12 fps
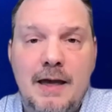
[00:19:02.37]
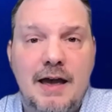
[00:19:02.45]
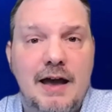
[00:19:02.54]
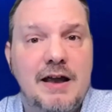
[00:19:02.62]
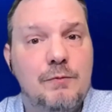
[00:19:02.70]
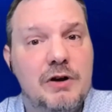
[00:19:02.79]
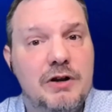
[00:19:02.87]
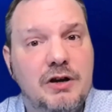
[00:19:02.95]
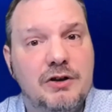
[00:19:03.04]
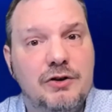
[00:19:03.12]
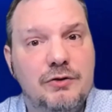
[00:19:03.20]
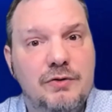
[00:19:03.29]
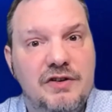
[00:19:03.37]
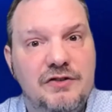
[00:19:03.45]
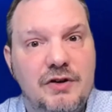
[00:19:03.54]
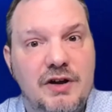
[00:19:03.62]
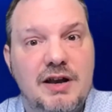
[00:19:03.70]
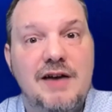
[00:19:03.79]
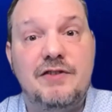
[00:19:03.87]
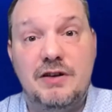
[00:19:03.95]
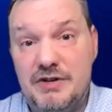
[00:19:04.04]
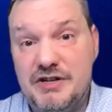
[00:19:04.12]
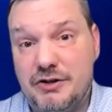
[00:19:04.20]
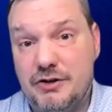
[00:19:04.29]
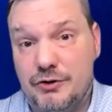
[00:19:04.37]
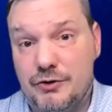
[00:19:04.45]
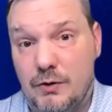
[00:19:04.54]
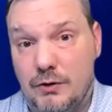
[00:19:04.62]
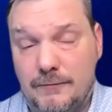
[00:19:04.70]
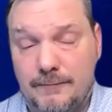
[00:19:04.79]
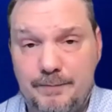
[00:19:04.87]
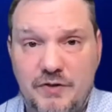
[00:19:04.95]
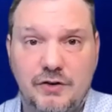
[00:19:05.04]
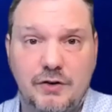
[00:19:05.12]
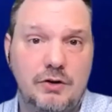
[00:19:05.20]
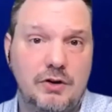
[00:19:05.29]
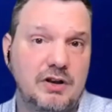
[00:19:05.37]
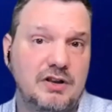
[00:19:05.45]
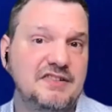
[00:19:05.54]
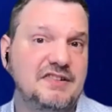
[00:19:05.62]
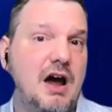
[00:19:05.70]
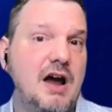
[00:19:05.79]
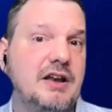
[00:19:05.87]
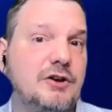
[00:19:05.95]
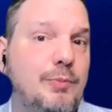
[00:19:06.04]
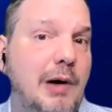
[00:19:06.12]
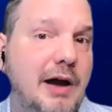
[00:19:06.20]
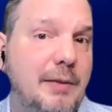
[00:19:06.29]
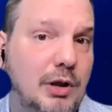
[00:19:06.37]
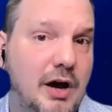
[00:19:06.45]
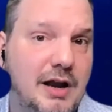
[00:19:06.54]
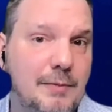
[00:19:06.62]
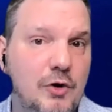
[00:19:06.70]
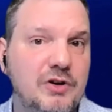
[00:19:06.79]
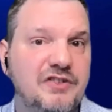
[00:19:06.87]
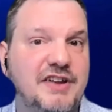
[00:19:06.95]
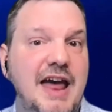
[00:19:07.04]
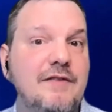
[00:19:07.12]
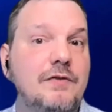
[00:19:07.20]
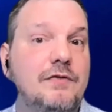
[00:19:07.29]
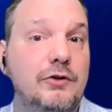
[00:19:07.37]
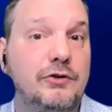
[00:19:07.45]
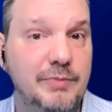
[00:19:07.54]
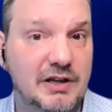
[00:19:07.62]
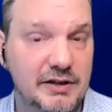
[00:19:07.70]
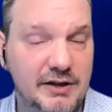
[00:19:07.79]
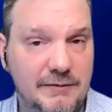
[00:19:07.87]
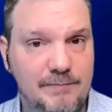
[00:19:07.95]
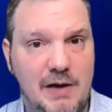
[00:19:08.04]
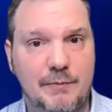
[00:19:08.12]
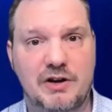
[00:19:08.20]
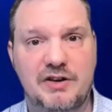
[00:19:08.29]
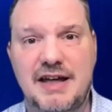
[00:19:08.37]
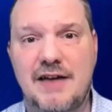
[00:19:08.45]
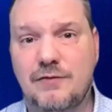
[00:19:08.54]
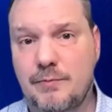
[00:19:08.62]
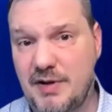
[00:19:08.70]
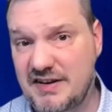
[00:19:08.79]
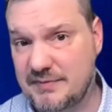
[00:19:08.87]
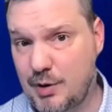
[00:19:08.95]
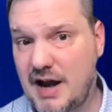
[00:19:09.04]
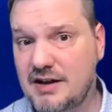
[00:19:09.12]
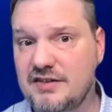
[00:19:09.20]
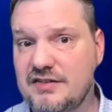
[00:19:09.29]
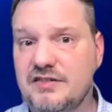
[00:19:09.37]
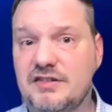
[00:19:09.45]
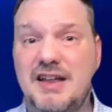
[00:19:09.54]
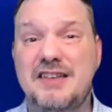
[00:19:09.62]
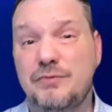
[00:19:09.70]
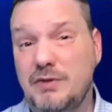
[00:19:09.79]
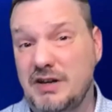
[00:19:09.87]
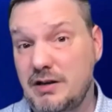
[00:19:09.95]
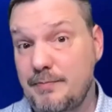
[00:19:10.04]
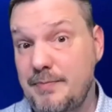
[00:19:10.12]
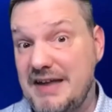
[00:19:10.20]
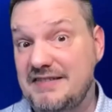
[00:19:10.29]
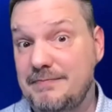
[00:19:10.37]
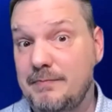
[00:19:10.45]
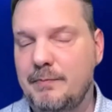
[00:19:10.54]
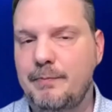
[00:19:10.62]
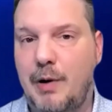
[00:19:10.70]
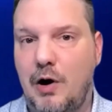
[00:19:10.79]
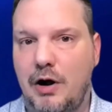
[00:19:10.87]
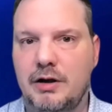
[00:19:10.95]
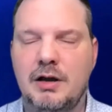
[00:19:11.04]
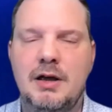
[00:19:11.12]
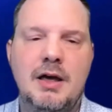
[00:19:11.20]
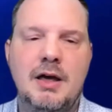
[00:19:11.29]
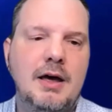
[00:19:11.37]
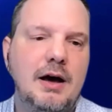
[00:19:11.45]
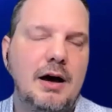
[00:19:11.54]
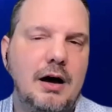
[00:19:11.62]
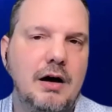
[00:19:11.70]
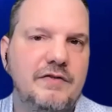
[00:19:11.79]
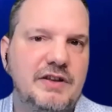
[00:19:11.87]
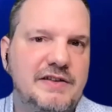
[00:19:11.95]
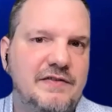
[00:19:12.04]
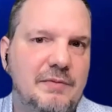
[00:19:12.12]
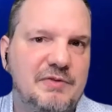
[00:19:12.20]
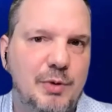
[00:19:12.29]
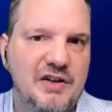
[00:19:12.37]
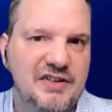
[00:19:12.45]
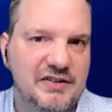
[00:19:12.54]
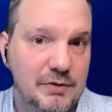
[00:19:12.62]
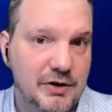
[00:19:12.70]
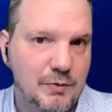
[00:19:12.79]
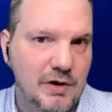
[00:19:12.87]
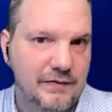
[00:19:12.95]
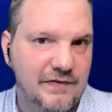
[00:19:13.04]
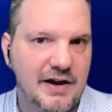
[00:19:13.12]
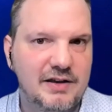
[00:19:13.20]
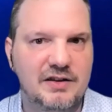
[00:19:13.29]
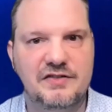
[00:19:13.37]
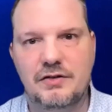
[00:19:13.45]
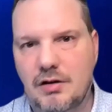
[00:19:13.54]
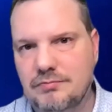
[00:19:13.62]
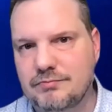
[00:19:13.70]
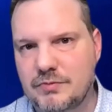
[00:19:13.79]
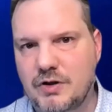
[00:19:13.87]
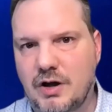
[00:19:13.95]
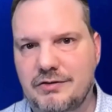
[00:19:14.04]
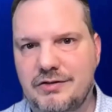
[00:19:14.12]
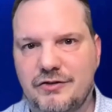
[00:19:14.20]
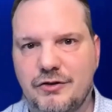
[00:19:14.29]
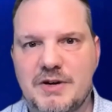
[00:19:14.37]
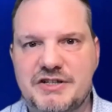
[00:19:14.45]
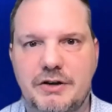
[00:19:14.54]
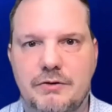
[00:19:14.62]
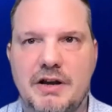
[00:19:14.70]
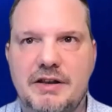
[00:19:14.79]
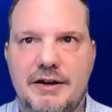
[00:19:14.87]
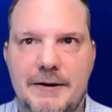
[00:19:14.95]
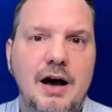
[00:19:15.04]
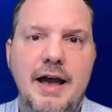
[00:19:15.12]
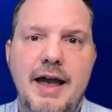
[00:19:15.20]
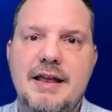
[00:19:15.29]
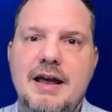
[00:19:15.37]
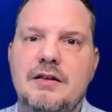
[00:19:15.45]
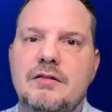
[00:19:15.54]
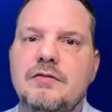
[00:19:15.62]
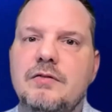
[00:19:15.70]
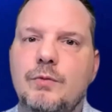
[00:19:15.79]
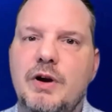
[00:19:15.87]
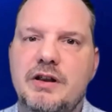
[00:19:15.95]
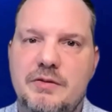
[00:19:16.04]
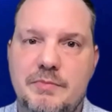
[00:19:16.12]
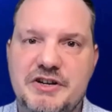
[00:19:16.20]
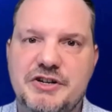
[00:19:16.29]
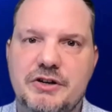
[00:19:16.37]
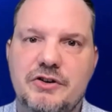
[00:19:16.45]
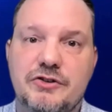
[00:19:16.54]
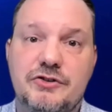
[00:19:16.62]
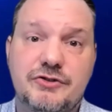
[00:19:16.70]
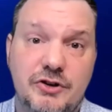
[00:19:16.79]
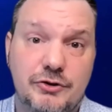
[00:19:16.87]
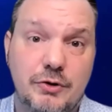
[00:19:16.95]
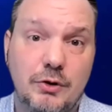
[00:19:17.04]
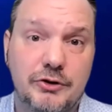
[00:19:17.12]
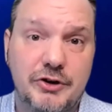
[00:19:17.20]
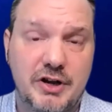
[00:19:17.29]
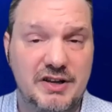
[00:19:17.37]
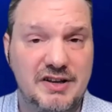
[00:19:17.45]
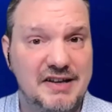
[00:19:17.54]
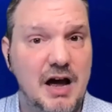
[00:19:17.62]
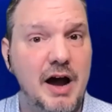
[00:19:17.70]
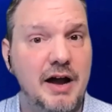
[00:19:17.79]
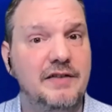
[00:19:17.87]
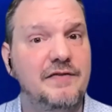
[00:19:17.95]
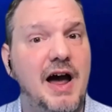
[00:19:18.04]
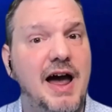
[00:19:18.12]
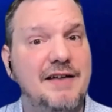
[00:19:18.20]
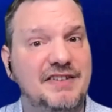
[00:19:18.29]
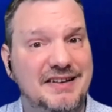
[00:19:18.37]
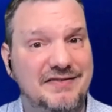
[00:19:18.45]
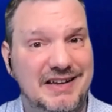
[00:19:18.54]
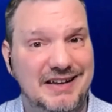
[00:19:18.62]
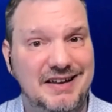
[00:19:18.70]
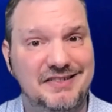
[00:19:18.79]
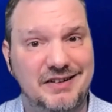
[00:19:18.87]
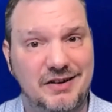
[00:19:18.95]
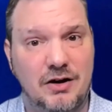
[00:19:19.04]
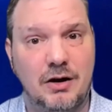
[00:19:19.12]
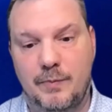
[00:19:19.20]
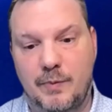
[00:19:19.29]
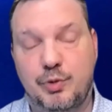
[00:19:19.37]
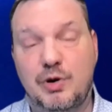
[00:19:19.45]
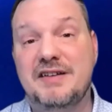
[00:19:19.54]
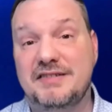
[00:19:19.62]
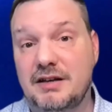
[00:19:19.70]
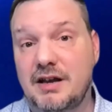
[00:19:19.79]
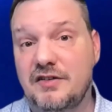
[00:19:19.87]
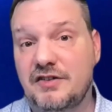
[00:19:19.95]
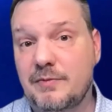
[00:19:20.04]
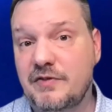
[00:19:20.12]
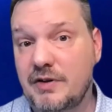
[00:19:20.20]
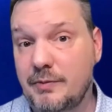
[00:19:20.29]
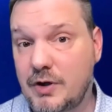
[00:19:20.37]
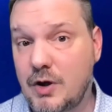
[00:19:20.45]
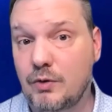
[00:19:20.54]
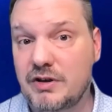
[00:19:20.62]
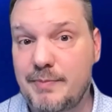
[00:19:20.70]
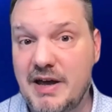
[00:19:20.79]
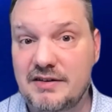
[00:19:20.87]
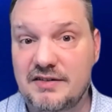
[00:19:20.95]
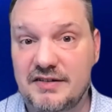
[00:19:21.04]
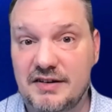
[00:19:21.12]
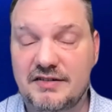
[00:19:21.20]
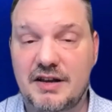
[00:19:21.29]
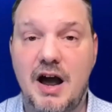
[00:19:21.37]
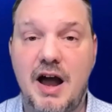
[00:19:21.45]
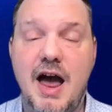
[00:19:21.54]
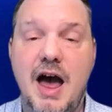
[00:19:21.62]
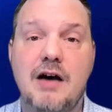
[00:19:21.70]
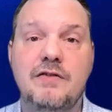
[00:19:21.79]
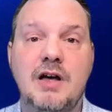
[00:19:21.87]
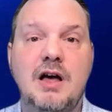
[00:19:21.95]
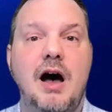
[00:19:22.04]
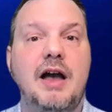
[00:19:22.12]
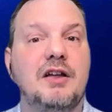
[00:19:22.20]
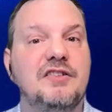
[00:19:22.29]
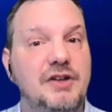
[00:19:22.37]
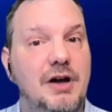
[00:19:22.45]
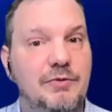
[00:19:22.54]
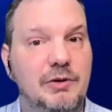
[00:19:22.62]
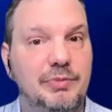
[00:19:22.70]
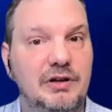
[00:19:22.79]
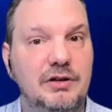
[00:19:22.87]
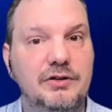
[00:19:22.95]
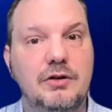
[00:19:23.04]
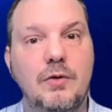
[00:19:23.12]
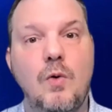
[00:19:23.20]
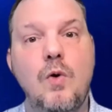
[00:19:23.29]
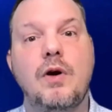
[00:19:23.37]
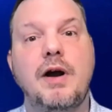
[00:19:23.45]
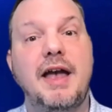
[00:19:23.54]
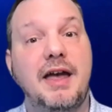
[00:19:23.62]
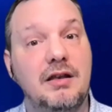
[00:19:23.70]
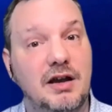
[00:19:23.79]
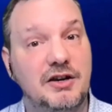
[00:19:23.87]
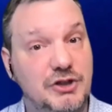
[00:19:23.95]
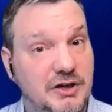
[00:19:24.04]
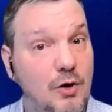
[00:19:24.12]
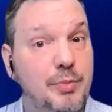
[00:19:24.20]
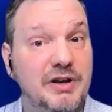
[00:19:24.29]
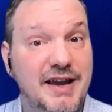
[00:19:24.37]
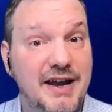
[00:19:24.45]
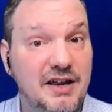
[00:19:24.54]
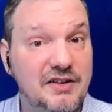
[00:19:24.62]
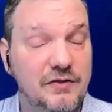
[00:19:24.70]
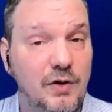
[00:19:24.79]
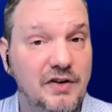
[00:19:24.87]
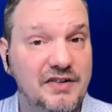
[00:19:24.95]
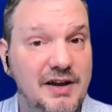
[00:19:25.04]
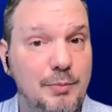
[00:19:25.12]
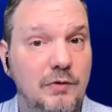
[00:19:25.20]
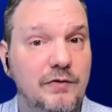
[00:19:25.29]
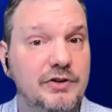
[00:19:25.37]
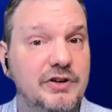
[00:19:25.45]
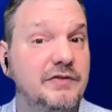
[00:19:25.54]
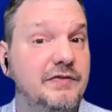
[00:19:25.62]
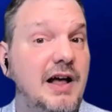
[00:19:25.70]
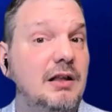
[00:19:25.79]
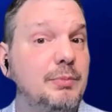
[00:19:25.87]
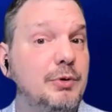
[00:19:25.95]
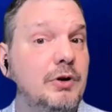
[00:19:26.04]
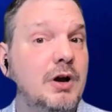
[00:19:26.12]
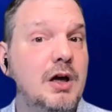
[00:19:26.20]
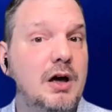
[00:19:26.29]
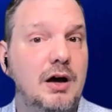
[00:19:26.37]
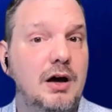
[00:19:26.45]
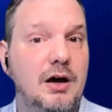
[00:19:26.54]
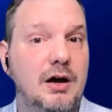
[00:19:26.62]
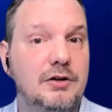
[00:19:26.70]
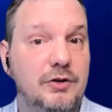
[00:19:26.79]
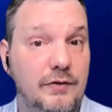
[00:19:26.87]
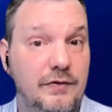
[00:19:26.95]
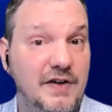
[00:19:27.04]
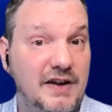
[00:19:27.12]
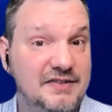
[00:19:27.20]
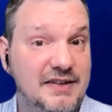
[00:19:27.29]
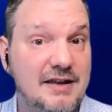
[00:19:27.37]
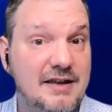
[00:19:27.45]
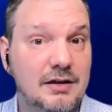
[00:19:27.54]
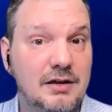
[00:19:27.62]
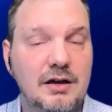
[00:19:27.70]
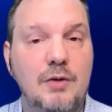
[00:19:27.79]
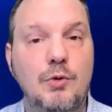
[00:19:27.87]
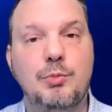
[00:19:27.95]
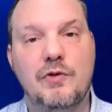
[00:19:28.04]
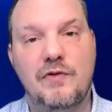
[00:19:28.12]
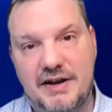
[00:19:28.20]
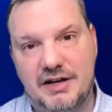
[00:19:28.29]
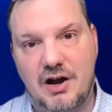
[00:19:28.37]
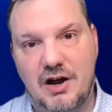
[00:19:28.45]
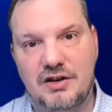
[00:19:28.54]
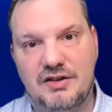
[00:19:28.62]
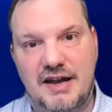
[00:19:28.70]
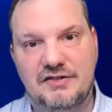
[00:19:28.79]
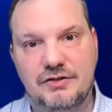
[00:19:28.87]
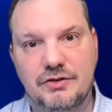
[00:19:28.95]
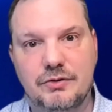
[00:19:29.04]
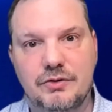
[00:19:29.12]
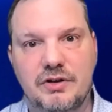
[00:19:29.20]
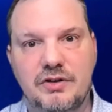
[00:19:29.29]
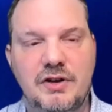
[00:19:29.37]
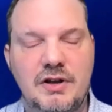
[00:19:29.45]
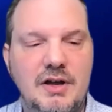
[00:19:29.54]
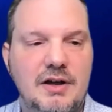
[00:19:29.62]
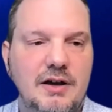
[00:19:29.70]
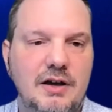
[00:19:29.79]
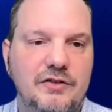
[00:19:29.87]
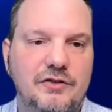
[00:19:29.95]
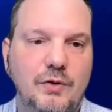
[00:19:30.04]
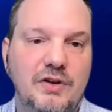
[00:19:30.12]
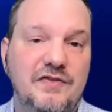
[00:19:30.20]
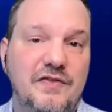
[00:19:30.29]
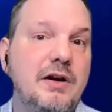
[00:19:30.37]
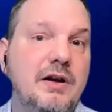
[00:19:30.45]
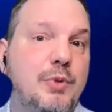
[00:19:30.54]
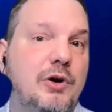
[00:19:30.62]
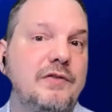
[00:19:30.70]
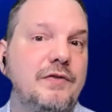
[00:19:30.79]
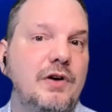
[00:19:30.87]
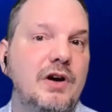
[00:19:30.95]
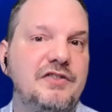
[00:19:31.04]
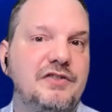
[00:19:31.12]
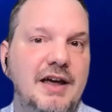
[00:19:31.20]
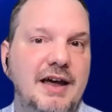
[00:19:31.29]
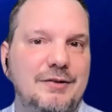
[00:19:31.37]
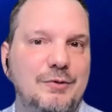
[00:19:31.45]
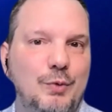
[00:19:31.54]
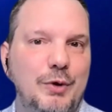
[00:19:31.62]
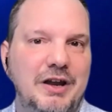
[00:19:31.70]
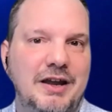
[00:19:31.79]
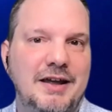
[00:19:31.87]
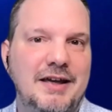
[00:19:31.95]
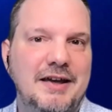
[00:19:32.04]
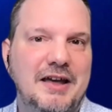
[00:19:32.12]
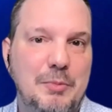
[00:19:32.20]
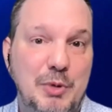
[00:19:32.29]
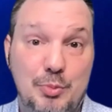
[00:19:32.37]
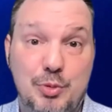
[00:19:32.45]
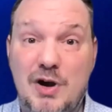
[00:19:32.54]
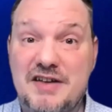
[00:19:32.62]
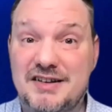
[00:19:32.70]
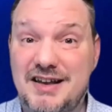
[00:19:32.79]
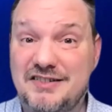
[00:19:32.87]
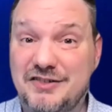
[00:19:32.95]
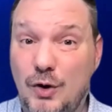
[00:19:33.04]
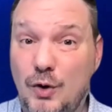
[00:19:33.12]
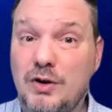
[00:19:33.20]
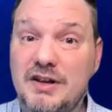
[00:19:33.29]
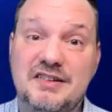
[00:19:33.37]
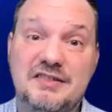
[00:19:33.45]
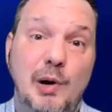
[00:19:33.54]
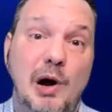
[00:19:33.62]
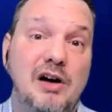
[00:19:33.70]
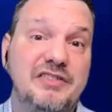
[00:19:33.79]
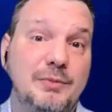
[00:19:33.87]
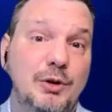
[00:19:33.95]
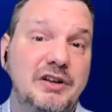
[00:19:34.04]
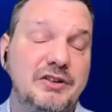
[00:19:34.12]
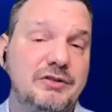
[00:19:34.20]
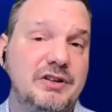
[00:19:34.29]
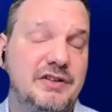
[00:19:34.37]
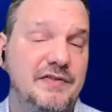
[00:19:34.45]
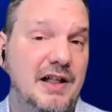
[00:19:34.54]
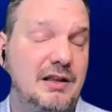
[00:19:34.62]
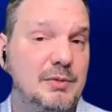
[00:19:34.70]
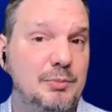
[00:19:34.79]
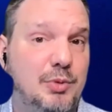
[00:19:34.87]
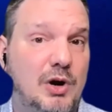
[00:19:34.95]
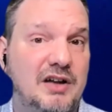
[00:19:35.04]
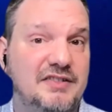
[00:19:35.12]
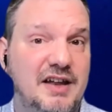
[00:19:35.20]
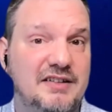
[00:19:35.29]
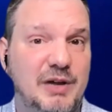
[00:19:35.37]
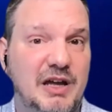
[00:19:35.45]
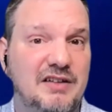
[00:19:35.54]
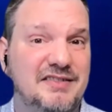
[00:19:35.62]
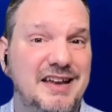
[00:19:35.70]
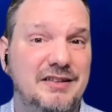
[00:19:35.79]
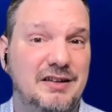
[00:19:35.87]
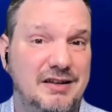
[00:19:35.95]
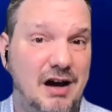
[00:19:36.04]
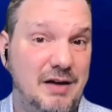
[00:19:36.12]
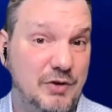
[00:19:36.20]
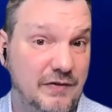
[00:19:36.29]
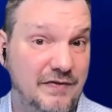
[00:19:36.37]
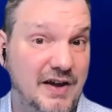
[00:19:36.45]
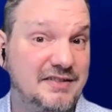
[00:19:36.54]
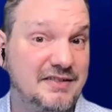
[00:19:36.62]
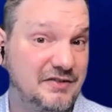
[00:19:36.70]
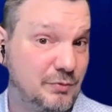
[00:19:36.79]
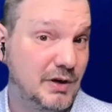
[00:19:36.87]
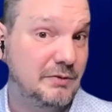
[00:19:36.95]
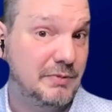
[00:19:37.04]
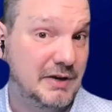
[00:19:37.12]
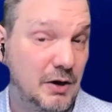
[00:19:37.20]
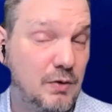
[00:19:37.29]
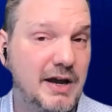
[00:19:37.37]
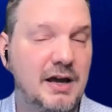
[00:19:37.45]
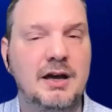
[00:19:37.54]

And then what you can do is you can have an admission controller. So you can decide in your pipeline, I'm going to scan for vulnerability, I'm going to scan for best practices. And that's really the best part of the DevOps process where you want to find this, not so much at runtime. And then with an emission controller, you can decide if I have CVEs that are present in some of the code dependencies that I have, I can stop the build, or I can actually open tickets, for example, for the developer to fix that. And we'll provide the context to do this. So it's very important for us that we can be present as early as possible into the development process, because then the time to fix is really, really quick.